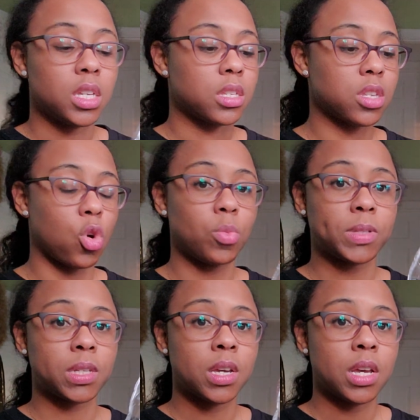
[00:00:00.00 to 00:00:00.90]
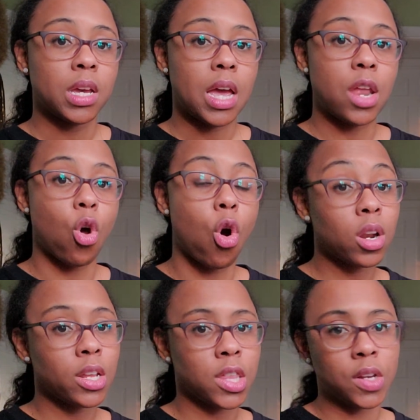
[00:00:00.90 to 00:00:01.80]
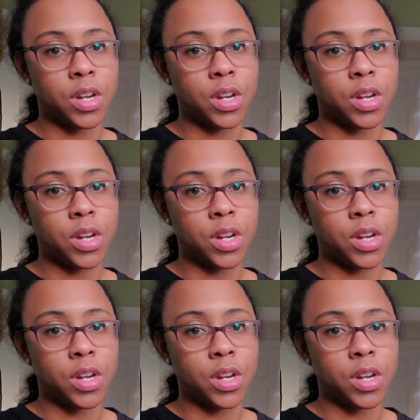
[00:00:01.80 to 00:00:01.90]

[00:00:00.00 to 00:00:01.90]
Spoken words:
soaps. And all of the